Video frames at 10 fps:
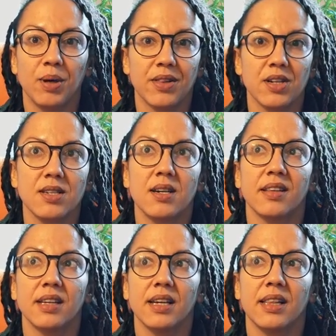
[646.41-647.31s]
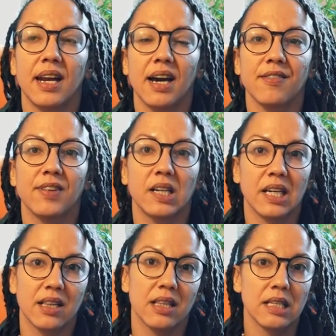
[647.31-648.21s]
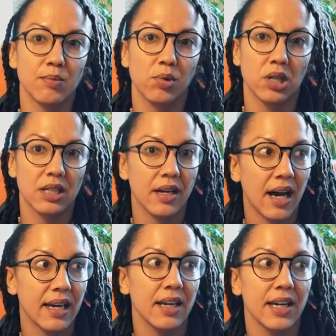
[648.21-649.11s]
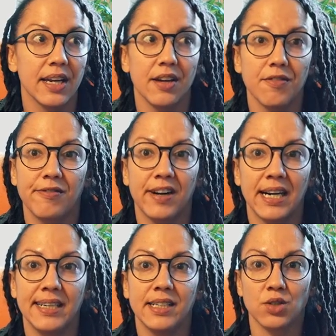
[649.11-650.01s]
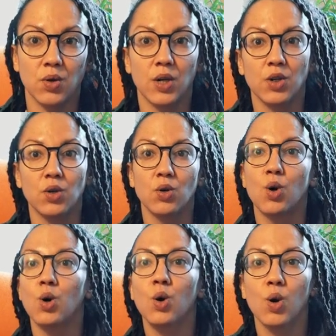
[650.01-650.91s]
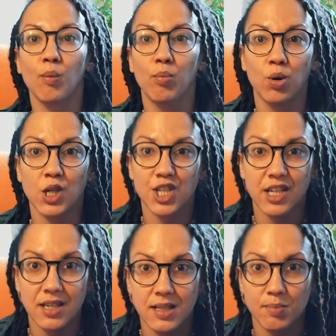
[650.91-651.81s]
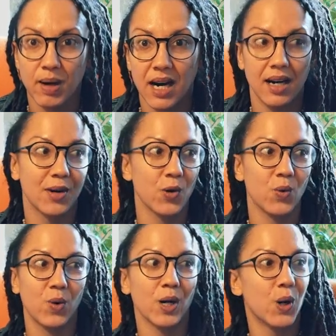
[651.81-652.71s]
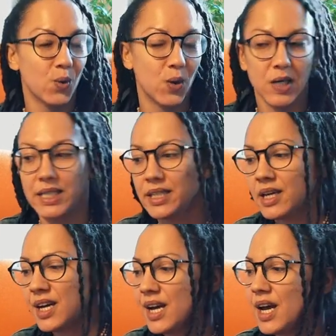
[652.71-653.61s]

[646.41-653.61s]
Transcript: but there's nothing that I found in this book that I couldn't find on Google or Portuguese Pod 101.